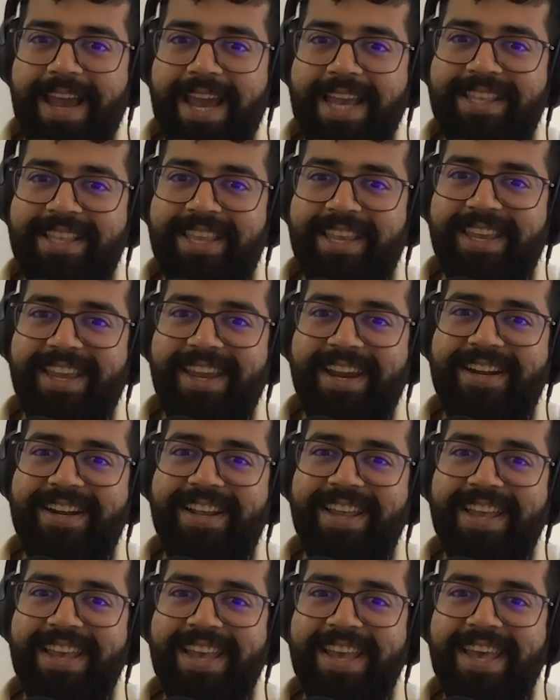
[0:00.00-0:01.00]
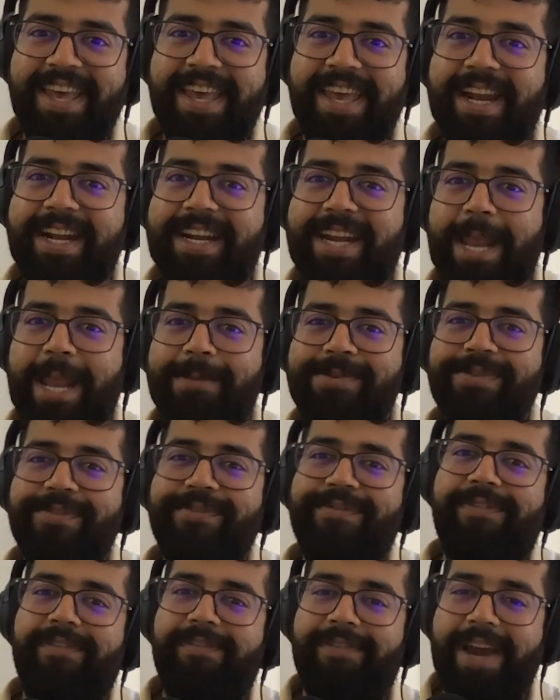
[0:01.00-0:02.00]
I think it helps you
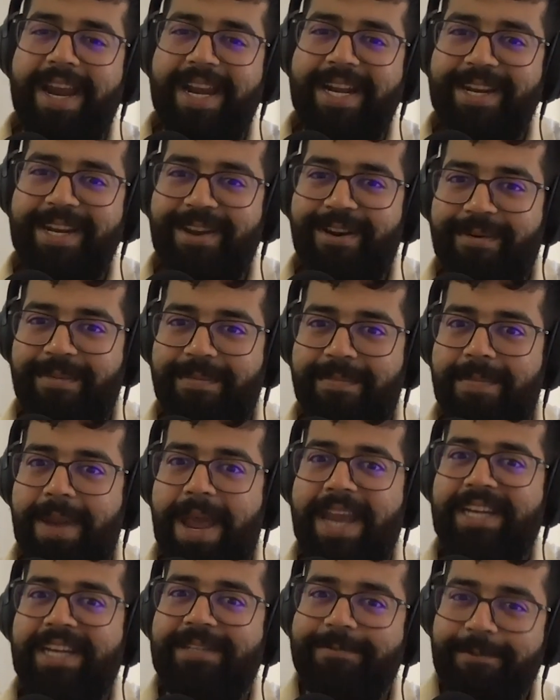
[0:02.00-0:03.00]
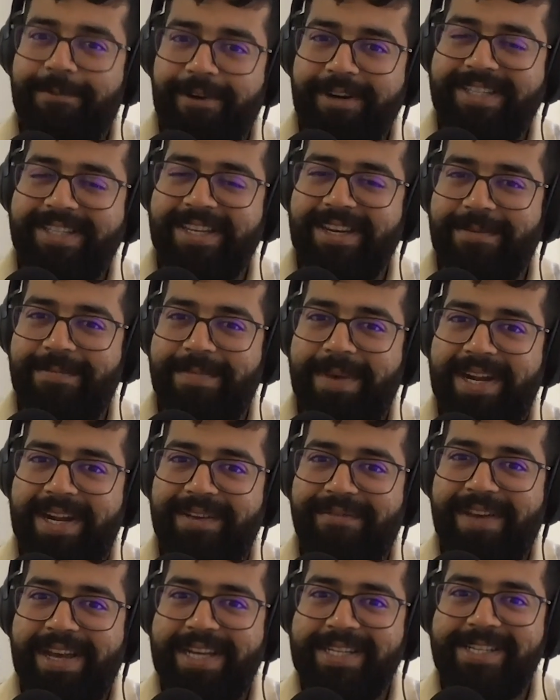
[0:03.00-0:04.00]
find your blind spots in a
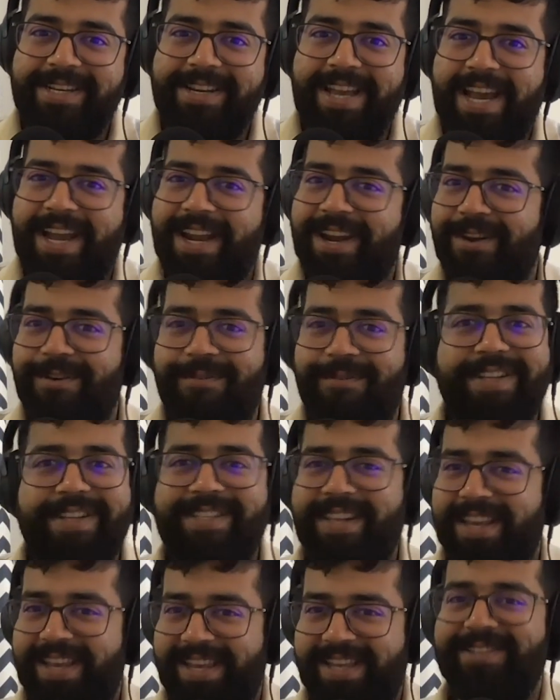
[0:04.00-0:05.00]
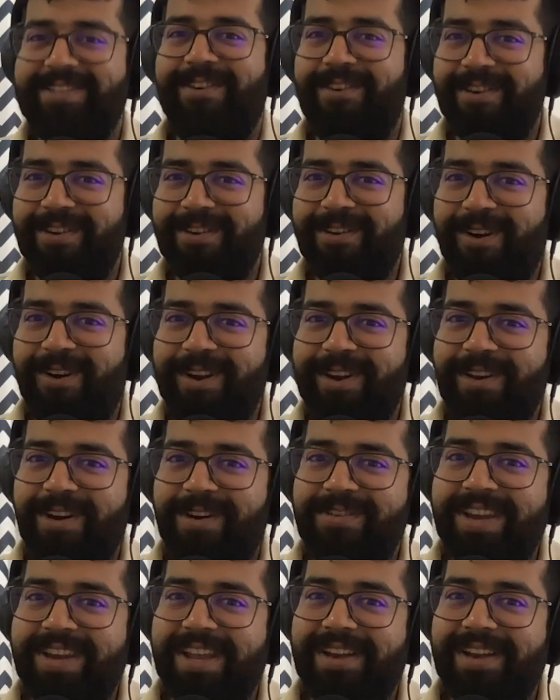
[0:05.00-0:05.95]
better fashion, and no one is going to call you out.